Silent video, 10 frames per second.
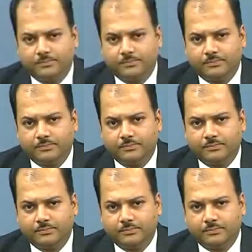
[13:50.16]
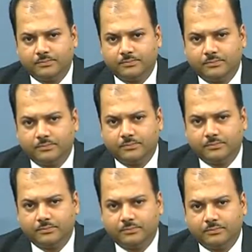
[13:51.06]

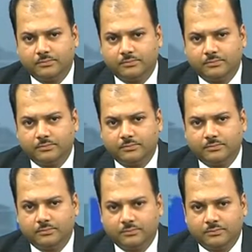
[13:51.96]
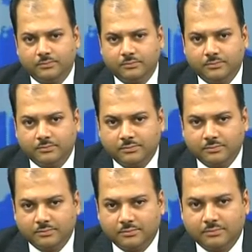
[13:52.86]

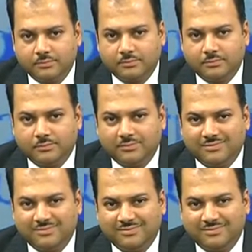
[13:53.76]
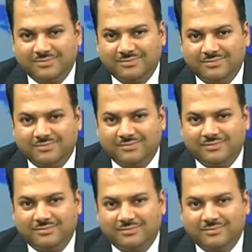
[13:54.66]

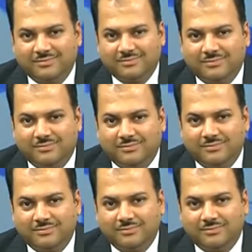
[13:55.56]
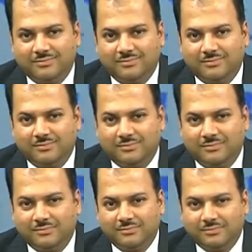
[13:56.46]

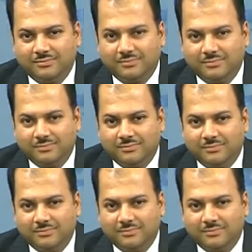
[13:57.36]
The person shown says nothing.